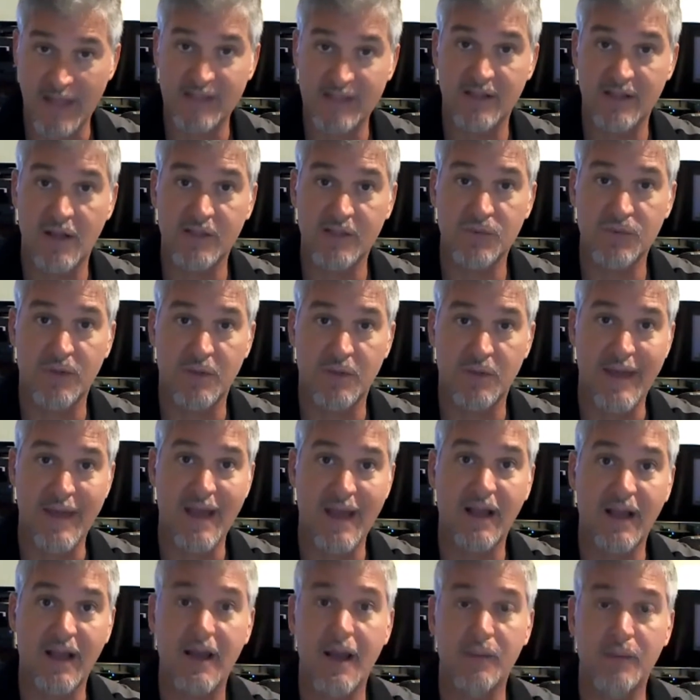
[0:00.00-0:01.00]
That's what a
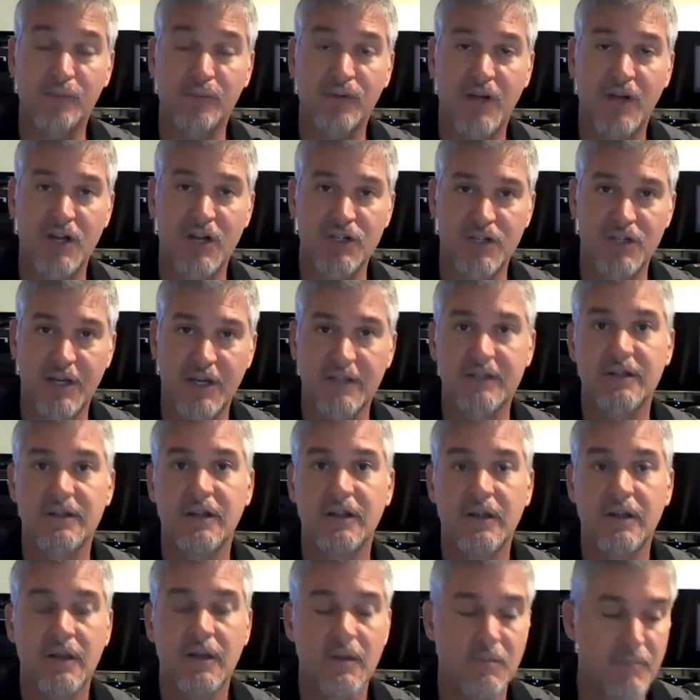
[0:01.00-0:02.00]
Mankind Project
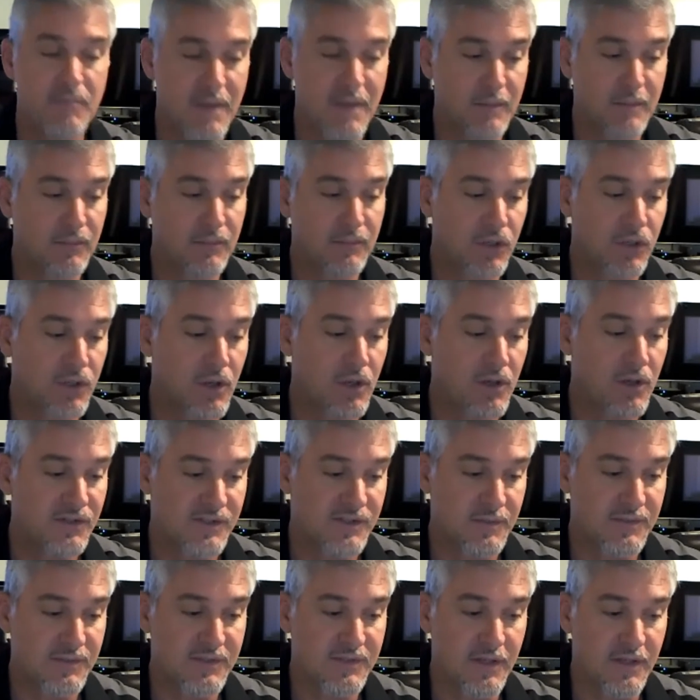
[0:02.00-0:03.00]
member calls
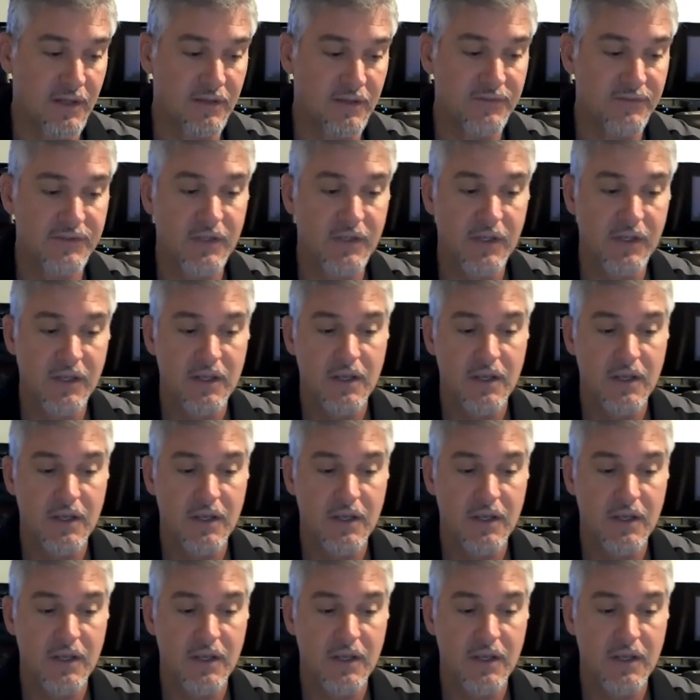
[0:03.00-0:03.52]
themselves.